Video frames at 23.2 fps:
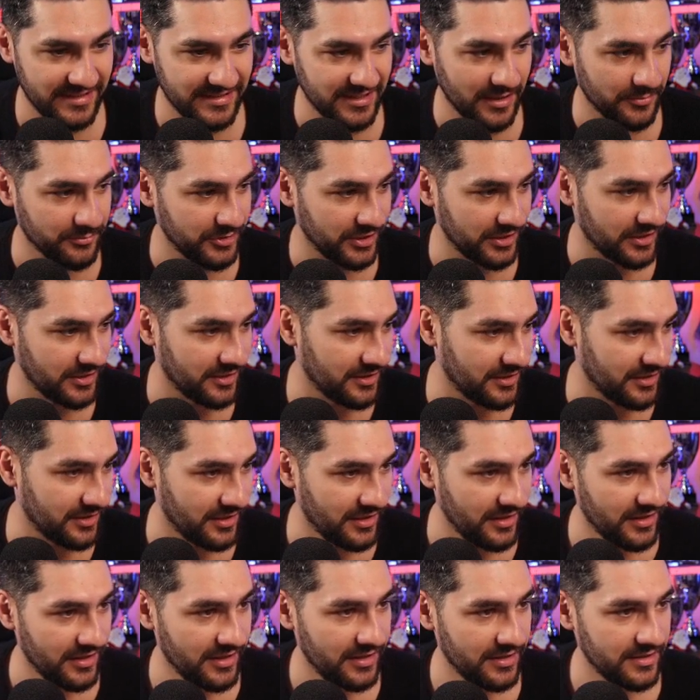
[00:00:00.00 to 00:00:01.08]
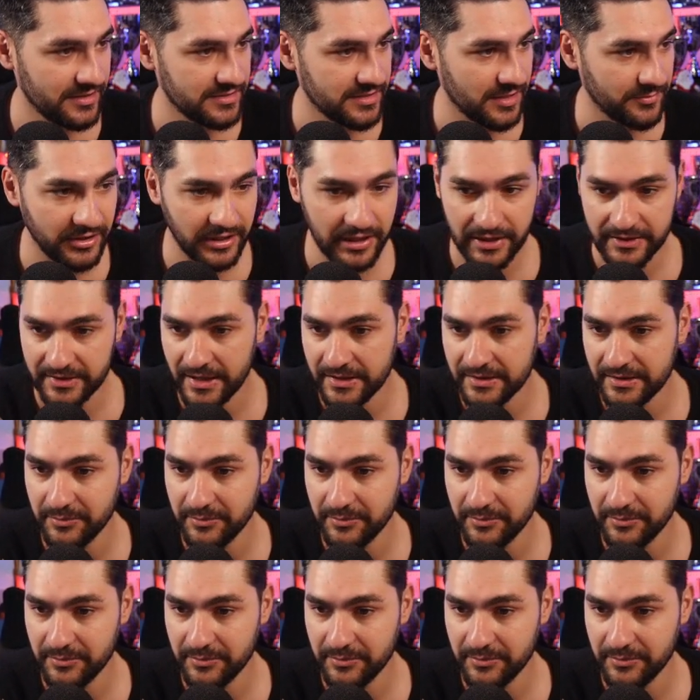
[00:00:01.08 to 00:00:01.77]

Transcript: something like that.